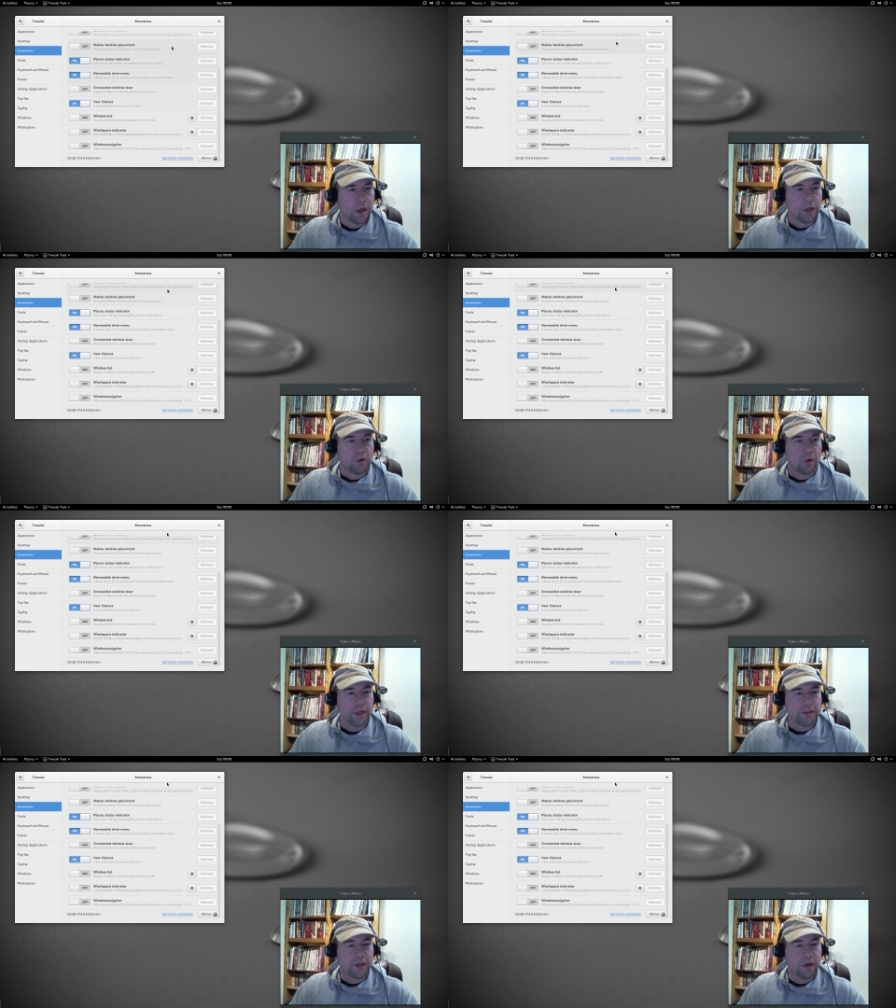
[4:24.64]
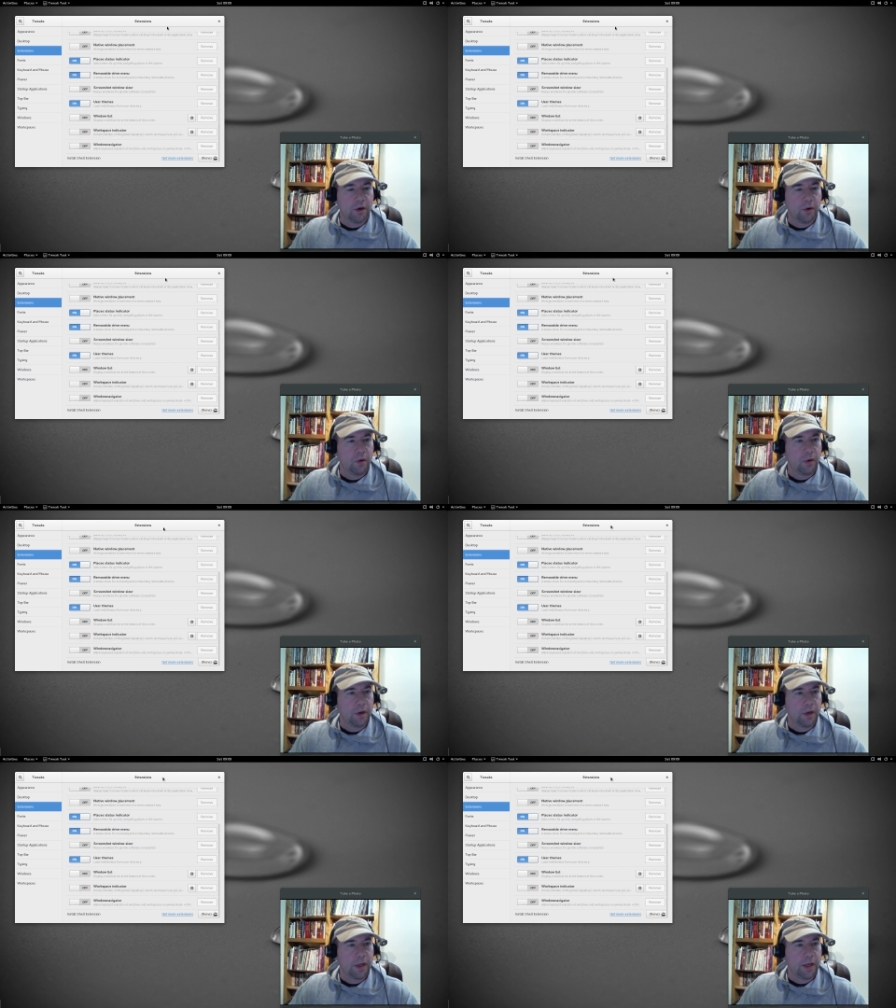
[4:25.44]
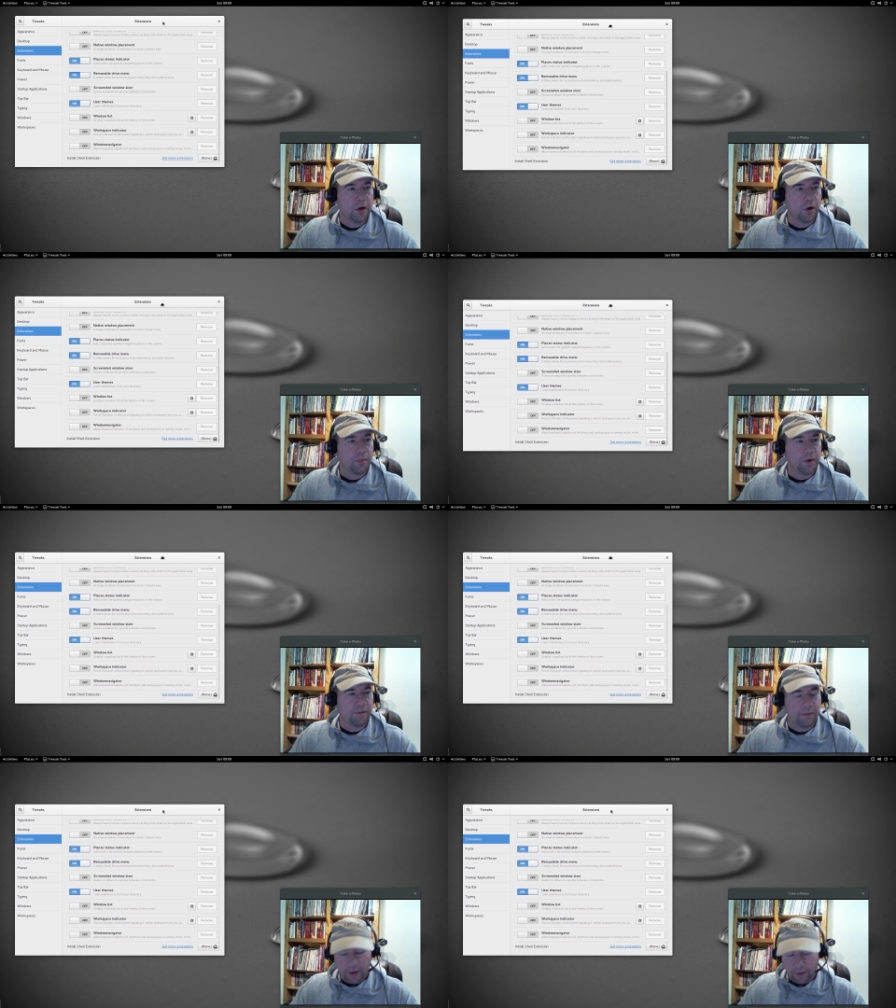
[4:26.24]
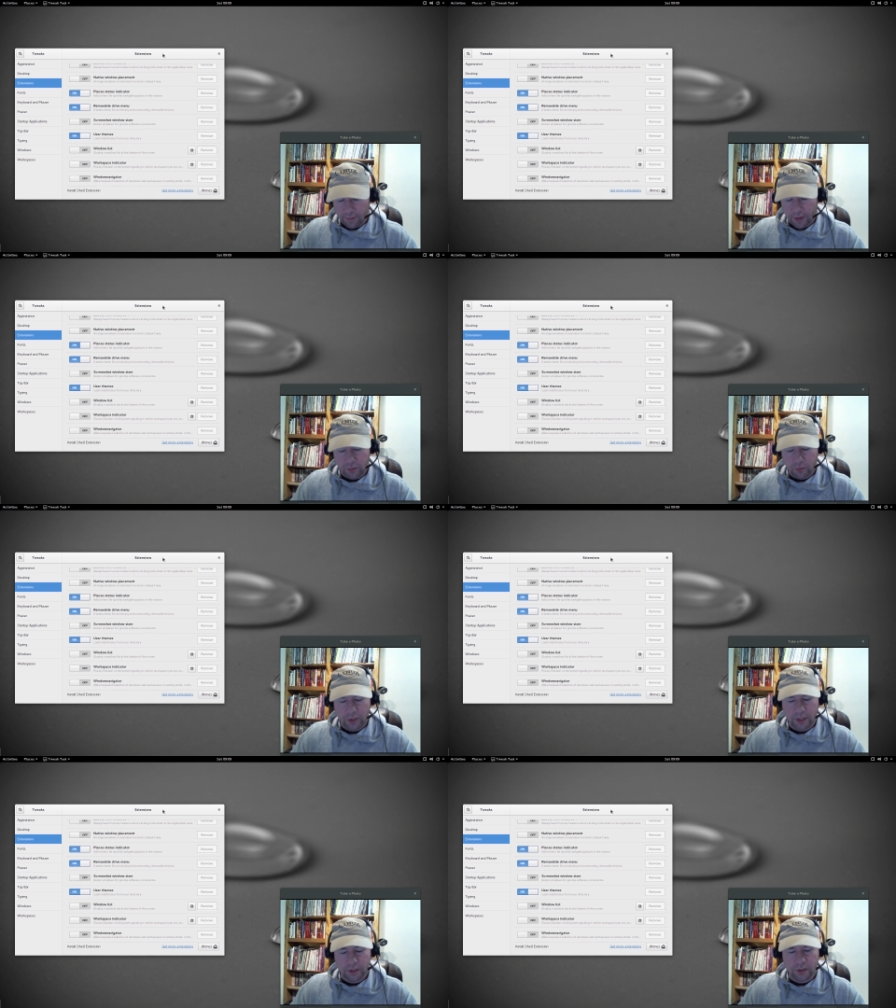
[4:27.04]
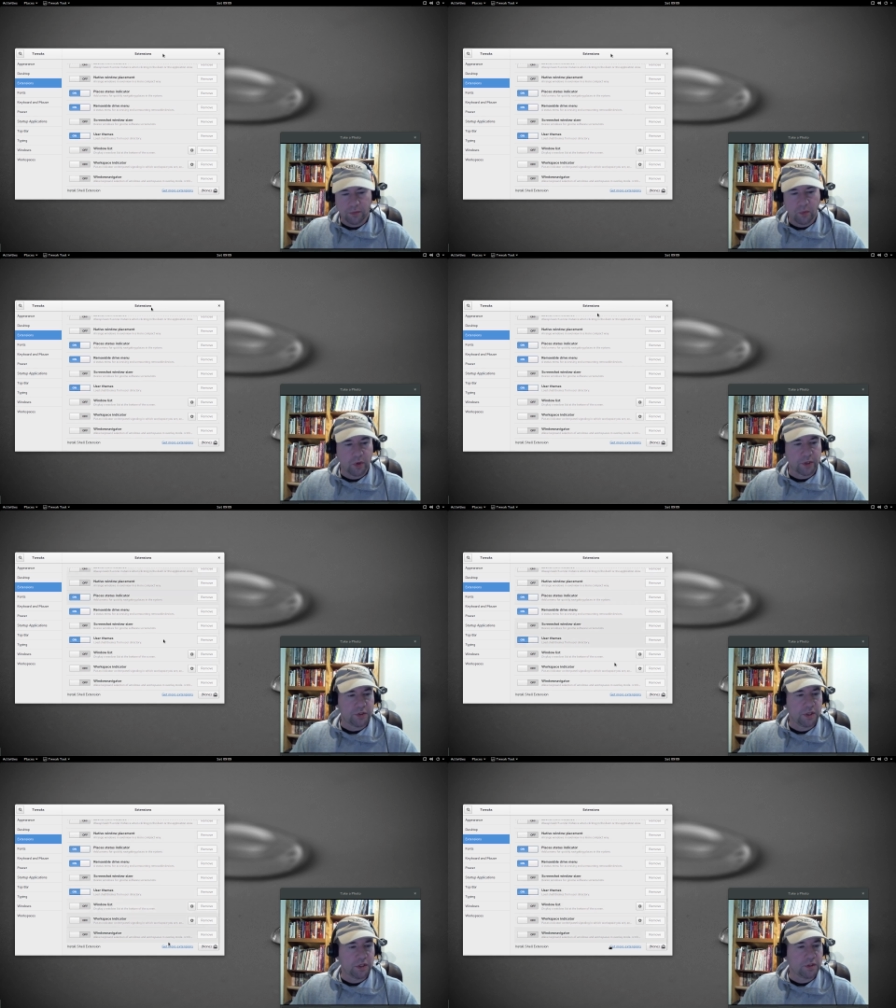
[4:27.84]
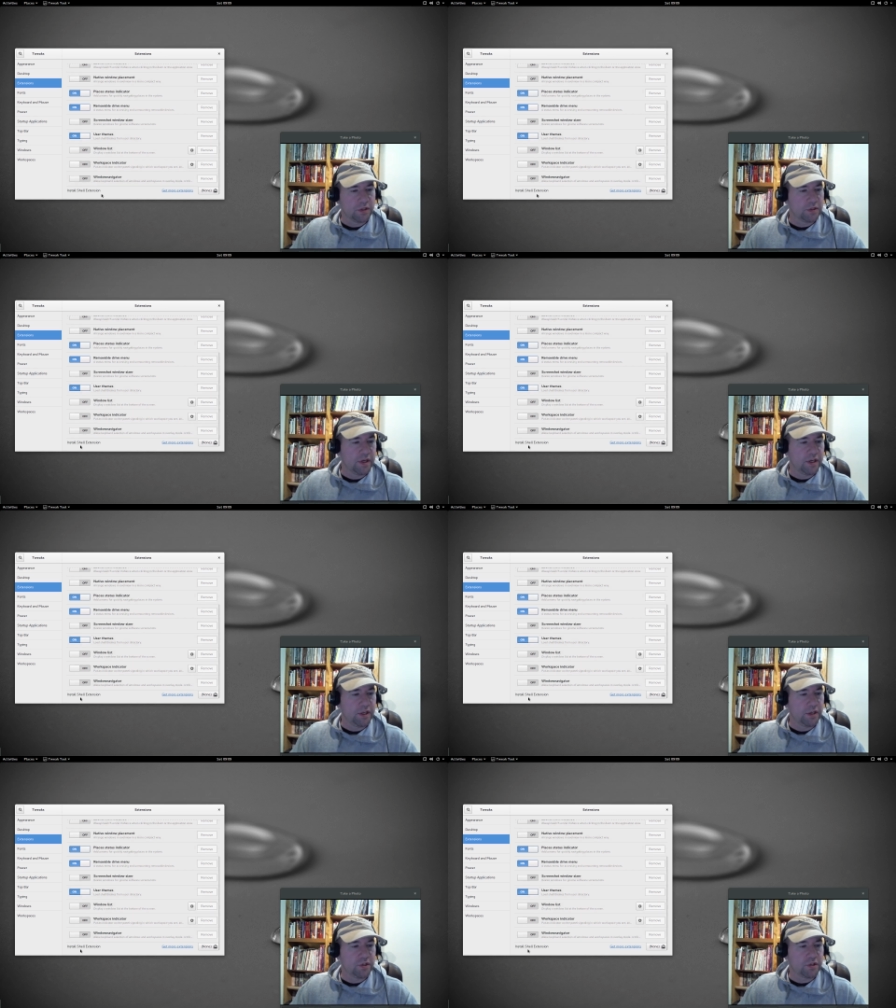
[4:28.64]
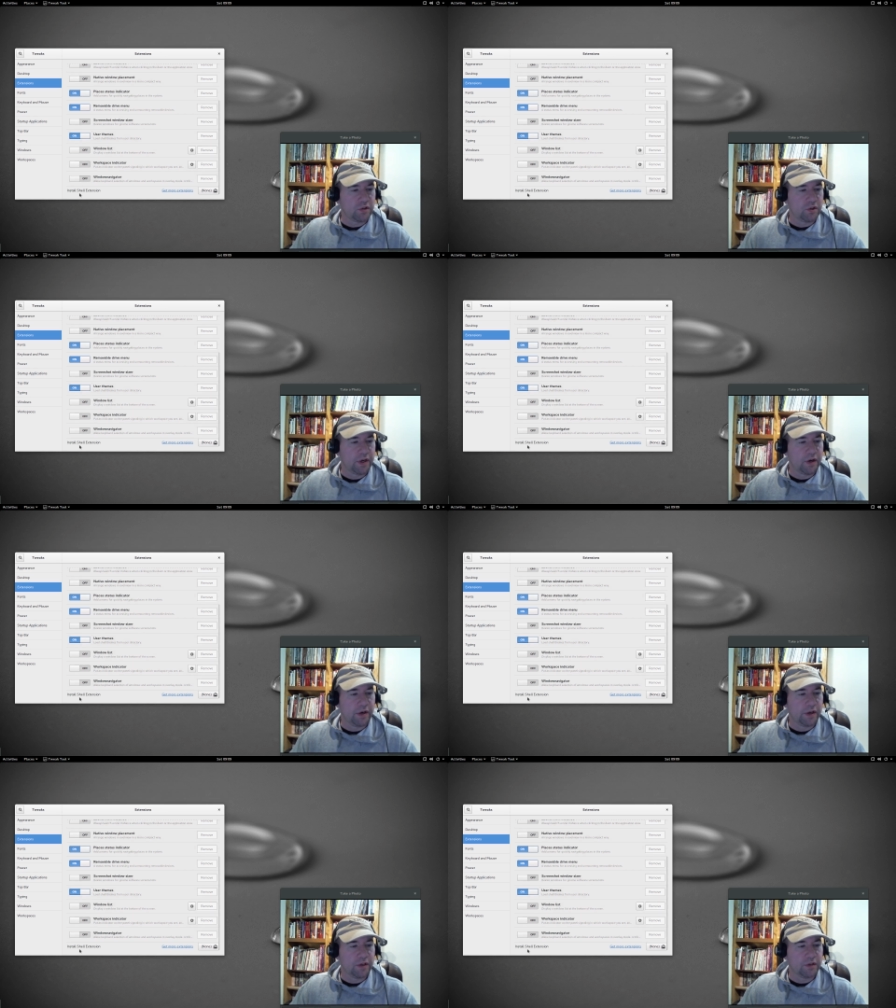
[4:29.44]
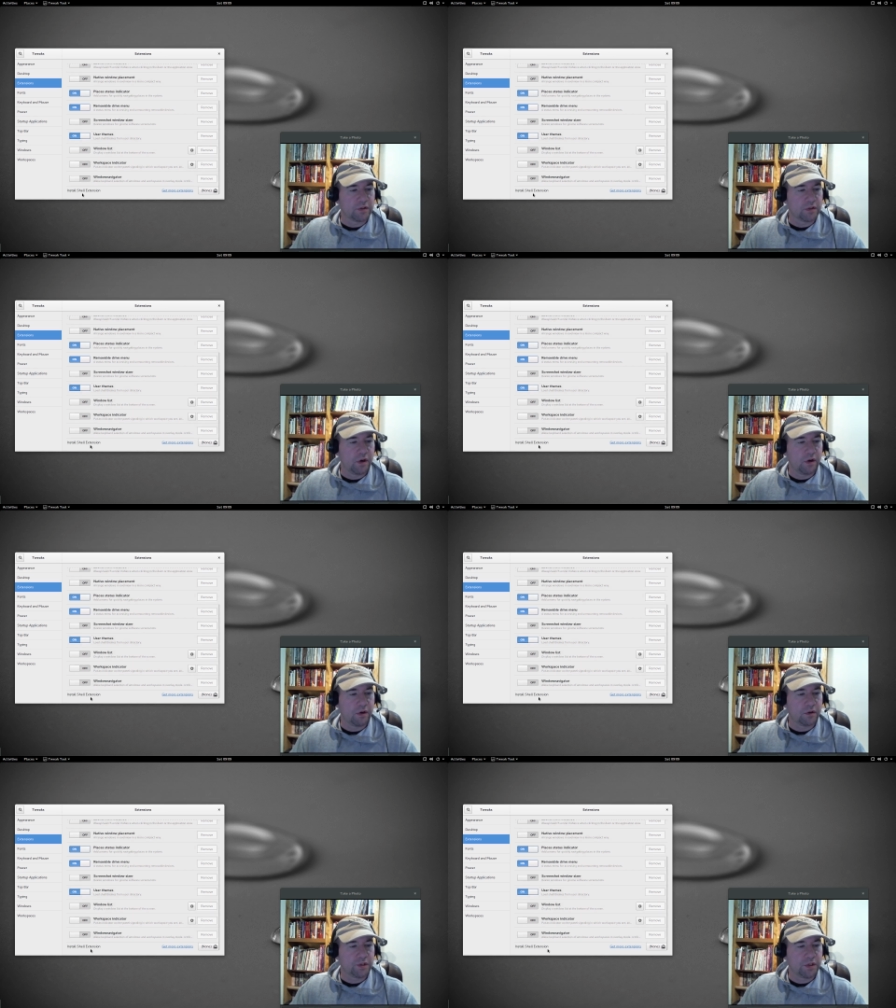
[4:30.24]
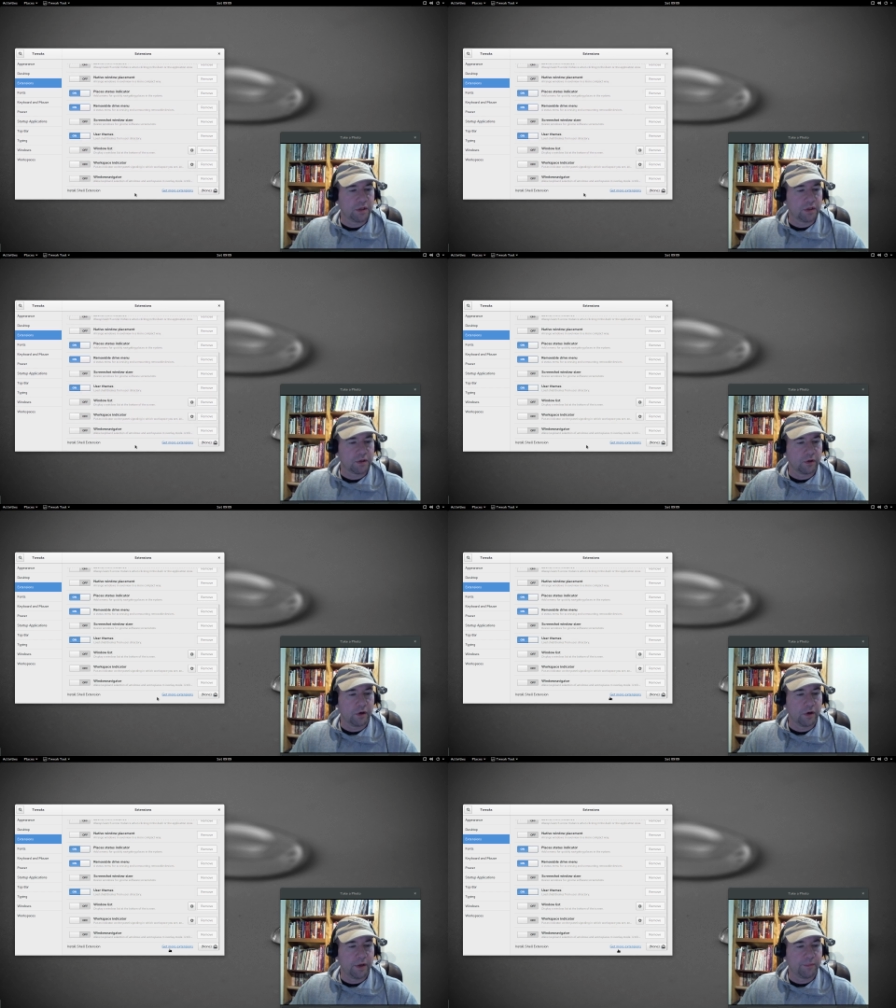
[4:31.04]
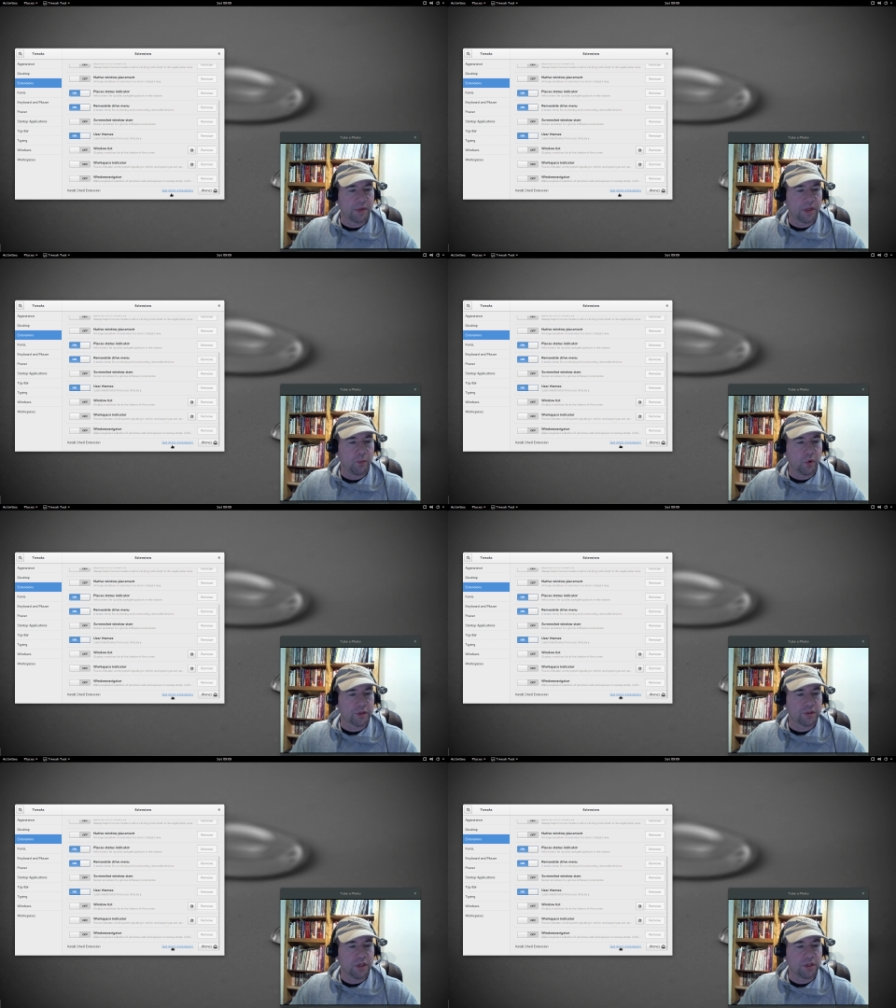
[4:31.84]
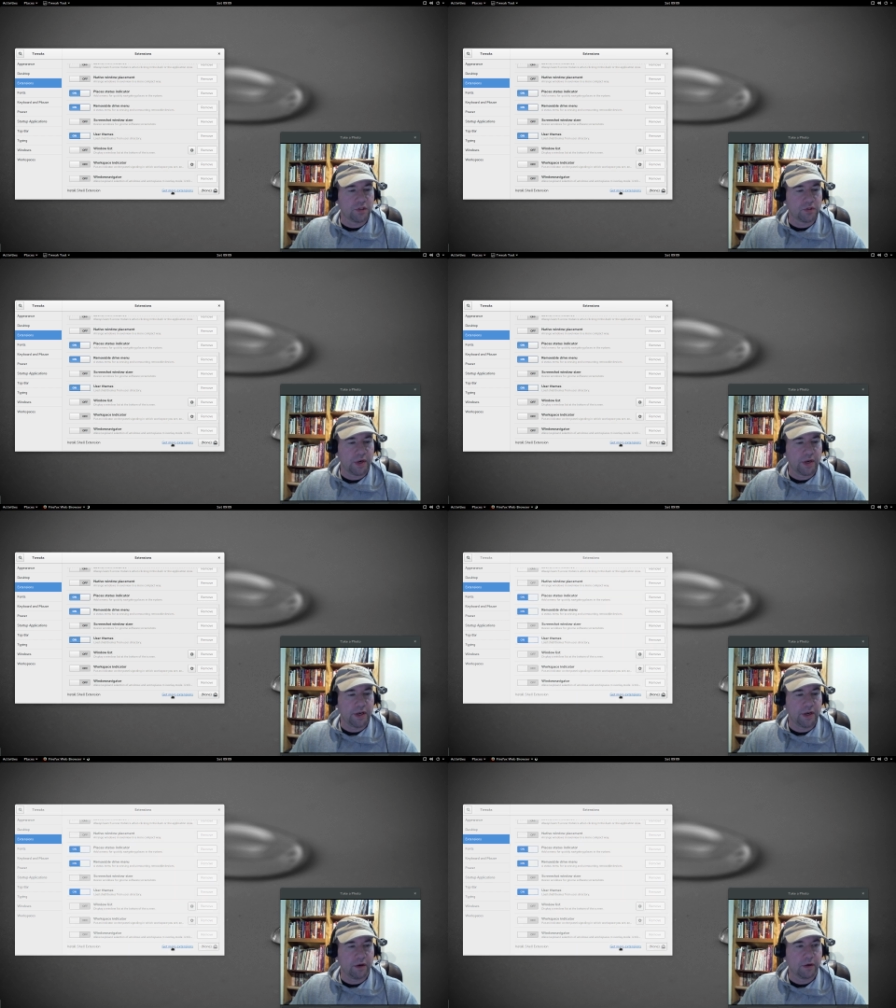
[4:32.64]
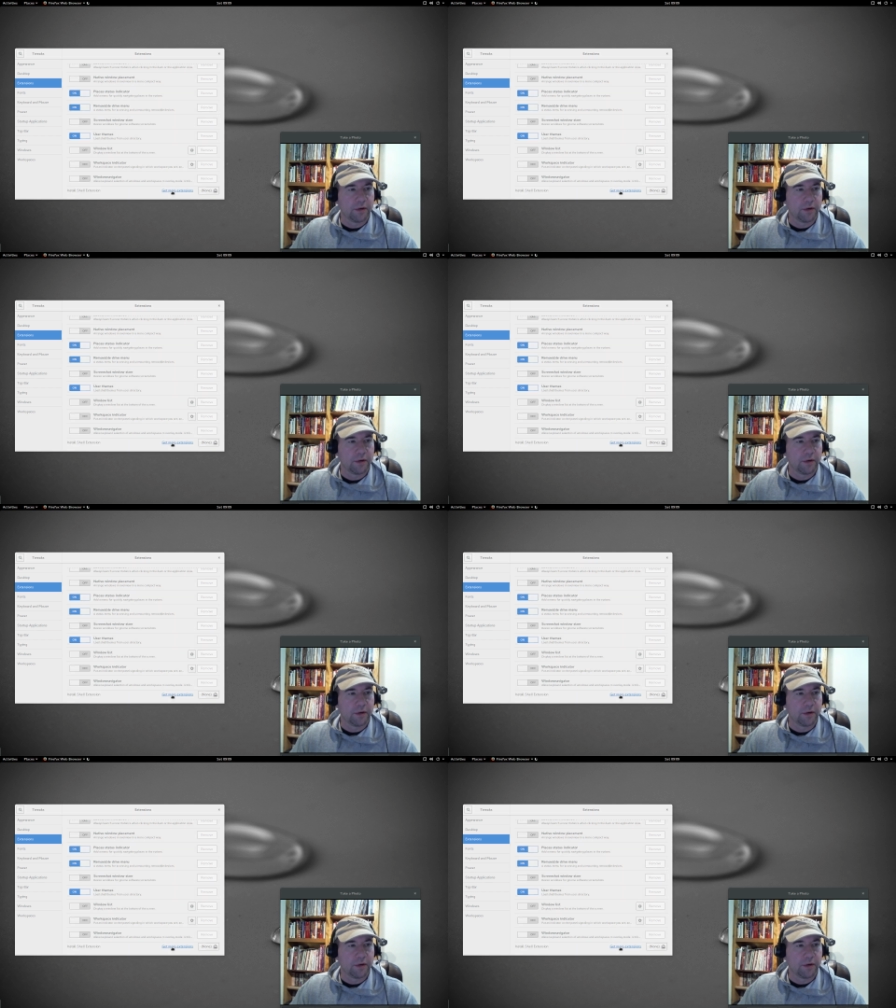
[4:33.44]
So let's go and open up Firefox and we'll get some more extensions. Now, you can just click on install shell or um, get more extensions right here,